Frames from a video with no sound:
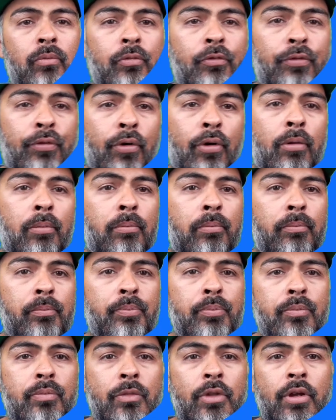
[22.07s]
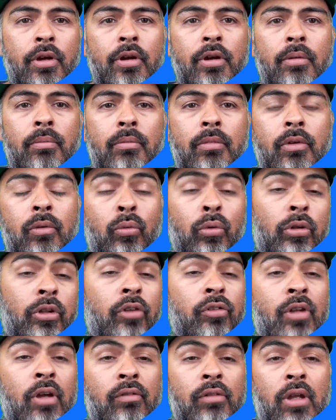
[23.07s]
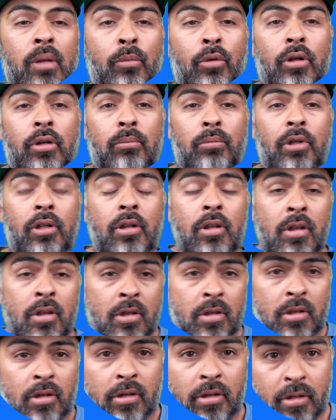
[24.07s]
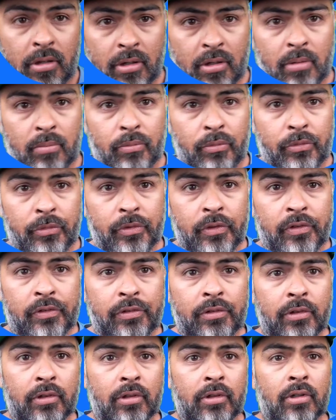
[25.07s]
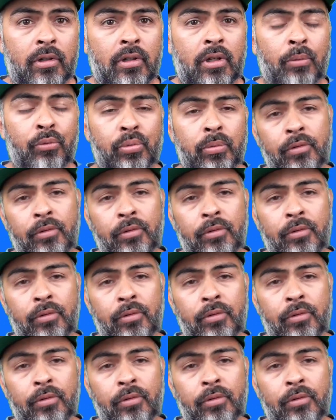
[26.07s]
well, it doesn't have a name on it, but this comes from a